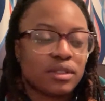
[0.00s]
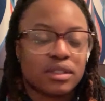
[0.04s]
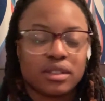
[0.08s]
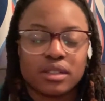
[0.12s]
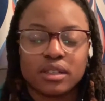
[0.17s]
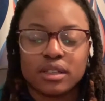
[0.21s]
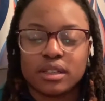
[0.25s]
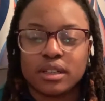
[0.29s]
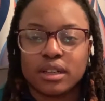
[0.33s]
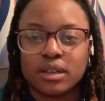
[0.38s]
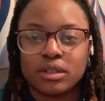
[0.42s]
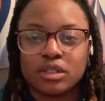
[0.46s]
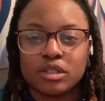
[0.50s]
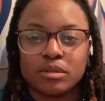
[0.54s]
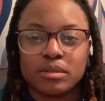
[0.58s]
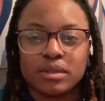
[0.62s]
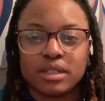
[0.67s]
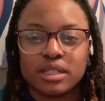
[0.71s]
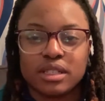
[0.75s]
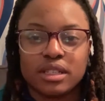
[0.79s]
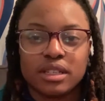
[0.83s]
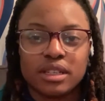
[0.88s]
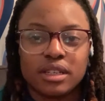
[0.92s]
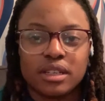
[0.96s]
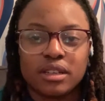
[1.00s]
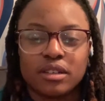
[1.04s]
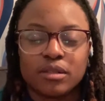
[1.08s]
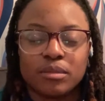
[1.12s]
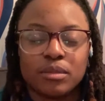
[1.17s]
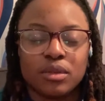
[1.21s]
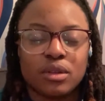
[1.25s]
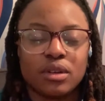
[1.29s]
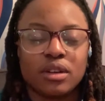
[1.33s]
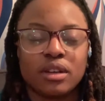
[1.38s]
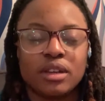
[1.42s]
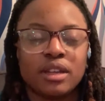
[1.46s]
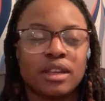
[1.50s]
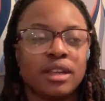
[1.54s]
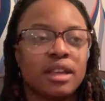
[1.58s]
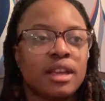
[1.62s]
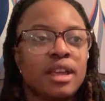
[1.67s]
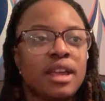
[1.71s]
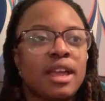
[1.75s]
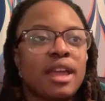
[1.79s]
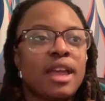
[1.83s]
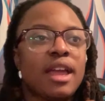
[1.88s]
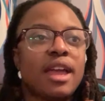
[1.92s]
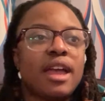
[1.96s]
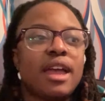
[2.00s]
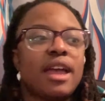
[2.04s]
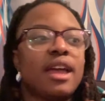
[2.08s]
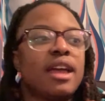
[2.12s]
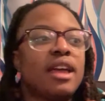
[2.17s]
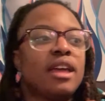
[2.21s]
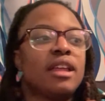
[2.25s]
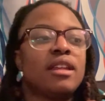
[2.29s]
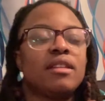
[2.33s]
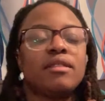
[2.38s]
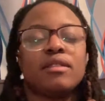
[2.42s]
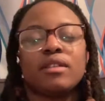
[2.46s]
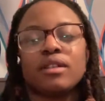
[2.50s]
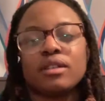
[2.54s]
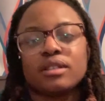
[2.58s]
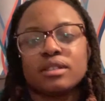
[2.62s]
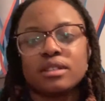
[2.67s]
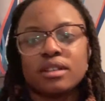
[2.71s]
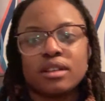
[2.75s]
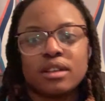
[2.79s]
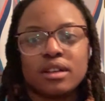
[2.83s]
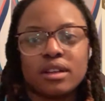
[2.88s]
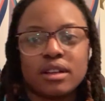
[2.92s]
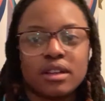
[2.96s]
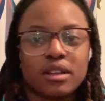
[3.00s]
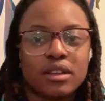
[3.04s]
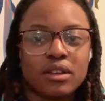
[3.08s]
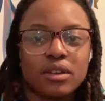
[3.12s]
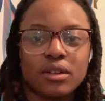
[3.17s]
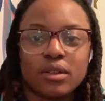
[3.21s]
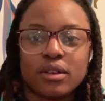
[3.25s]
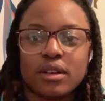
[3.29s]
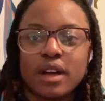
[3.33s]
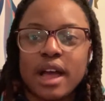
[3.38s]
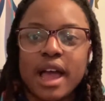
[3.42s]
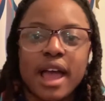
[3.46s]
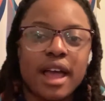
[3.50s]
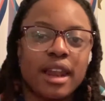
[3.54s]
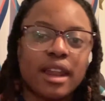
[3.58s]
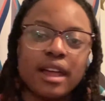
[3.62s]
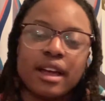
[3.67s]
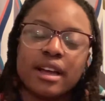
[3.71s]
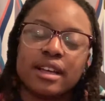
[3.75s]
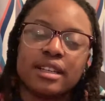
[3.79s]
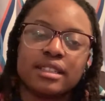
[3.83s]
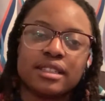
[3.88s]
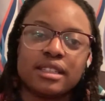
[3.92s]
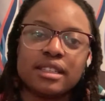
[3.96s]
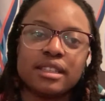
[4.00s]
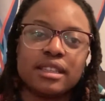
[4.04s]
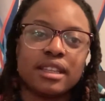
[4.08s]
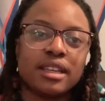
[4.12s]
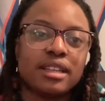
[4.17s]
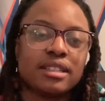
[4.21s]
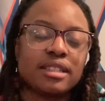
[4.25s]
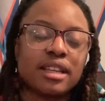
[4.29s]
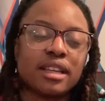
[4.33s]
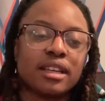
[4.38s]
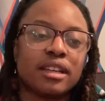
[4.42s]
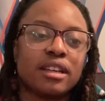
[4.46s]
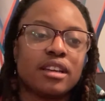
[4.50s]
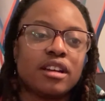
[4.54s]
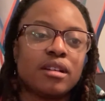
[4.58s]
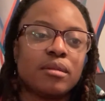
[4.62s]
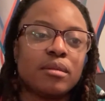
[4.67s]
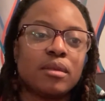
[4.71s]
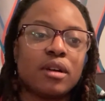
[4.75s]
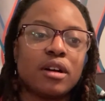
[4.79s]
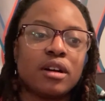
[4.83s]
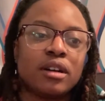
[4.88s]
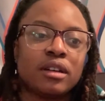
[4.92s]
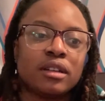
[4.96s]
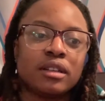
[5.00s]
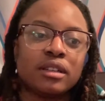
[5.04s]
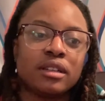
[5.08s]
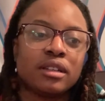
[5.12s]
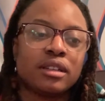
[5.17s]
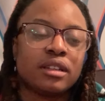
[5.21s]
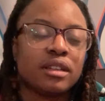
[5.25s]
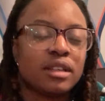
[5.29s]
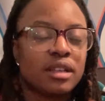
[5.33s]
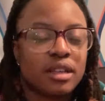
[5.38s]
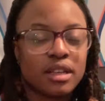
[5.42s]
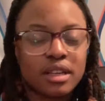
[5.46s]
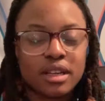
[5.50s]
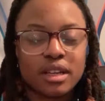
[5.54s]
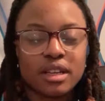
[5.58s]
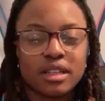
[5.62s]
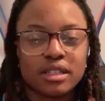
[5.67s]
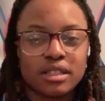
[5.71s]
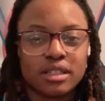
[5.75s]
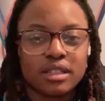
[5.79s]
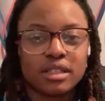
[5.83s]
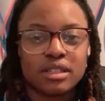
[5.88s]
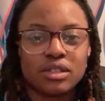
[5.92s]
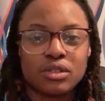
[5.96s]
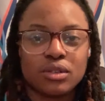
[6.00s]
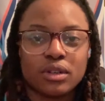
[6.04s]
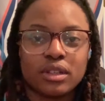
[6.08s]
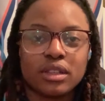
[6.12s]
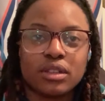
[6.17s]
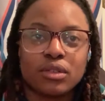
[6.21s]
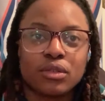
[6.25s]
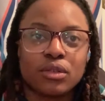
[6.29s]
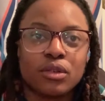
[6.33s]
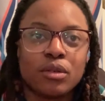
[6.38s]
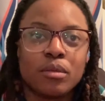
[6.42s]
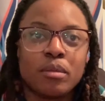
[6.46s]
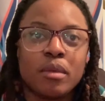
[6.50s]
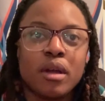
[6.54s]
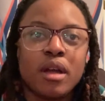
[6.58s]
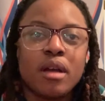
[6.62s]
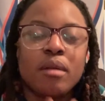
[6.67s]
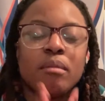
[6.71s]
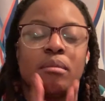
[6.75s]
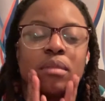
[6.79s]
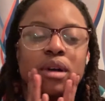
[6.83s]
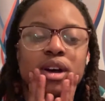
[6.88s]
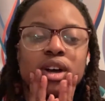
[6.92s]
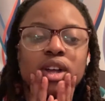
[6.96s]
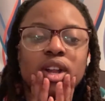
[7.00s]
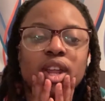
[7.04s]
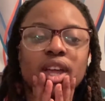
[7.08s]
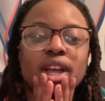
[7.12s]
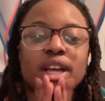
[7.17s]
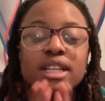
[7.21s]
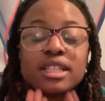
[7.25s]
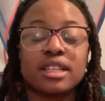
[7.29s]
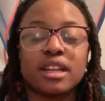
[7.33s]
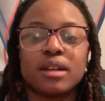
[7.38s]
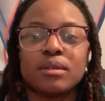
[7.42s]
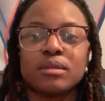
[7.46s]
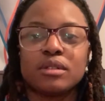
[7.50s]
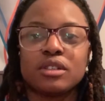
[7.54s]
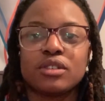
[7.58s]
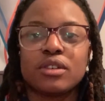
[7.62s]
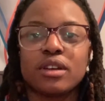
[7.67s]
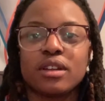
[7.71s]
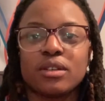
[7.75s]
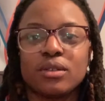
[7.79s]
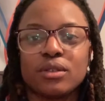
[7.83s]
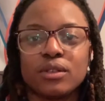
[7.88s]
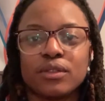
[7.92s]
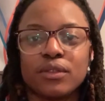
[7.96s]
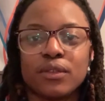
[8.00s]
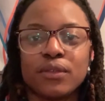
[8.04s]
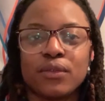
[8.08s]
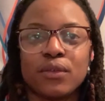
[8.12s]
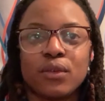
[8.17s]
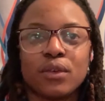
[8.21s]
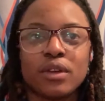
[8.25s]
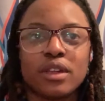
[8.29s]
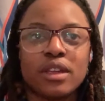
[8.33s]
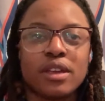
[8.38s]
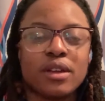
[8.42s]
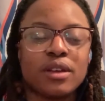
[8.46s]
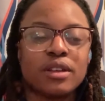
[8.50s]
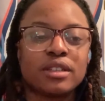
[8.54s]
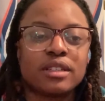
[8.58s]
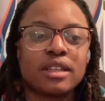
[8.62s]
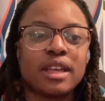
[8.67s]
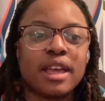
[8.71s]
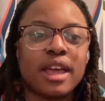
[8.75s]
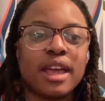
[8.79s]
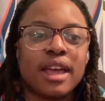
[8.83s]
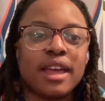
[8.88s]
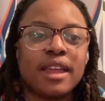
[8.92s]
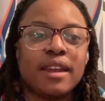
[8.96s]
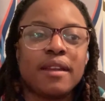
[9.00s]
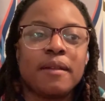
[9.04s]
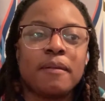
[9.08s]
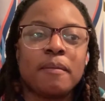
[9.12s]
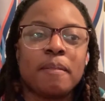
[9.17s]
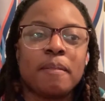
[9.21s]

to LGBT community, and there's you know allies and things that can come on and to join the group. But like I said, I was trying to do this for four years, and